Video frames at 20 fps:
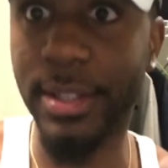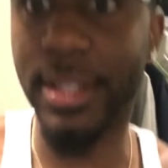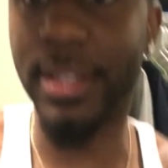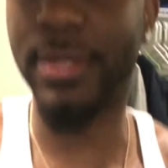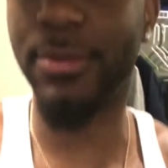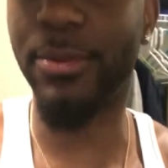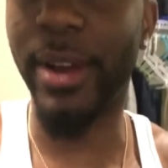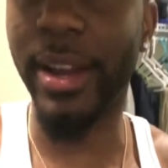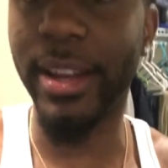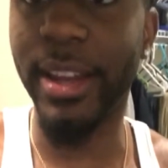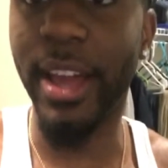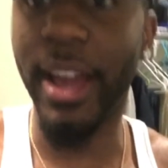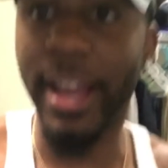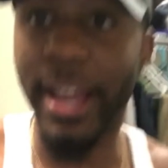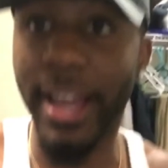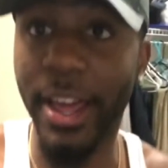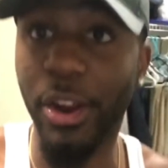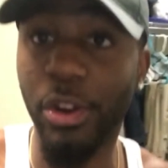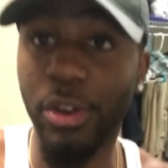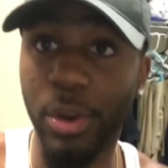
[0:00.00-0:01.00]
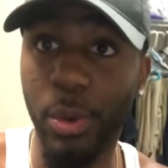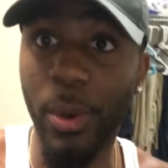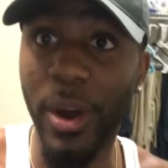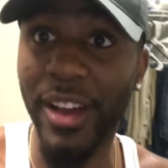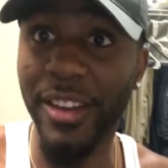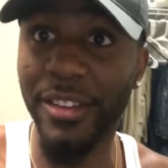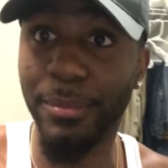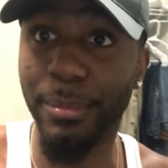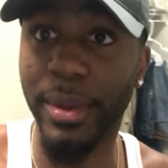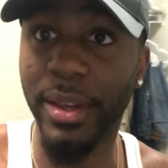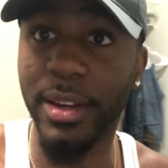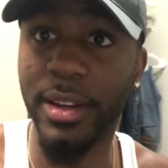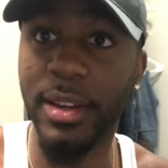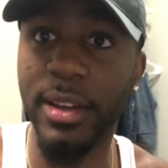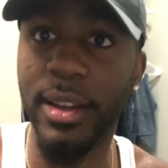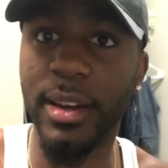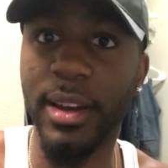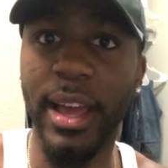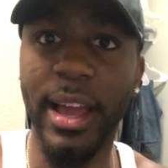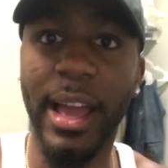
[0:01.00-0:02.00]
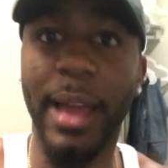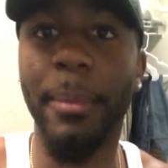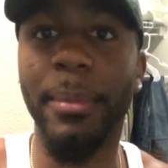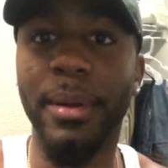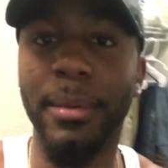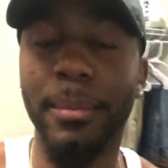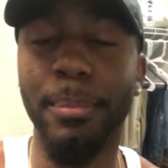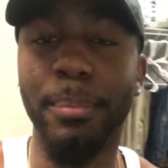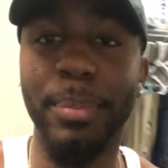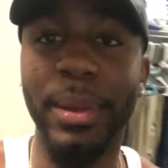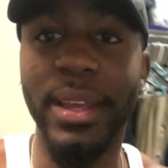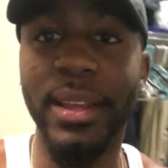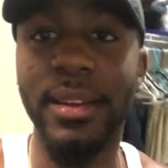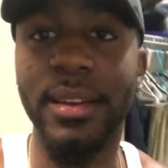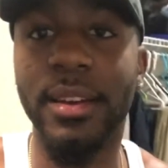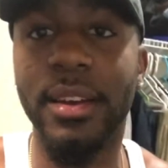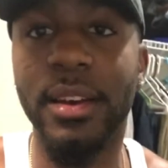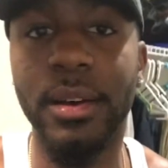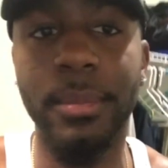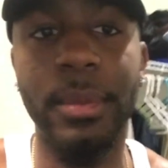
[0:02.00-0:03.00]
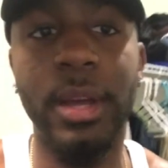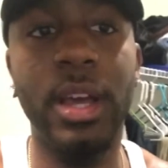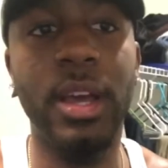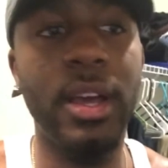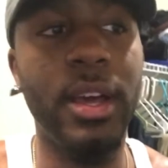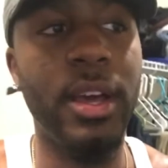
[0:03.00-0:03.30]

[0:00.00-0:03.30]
because right now I got on the wife beat to look like I've been beaten up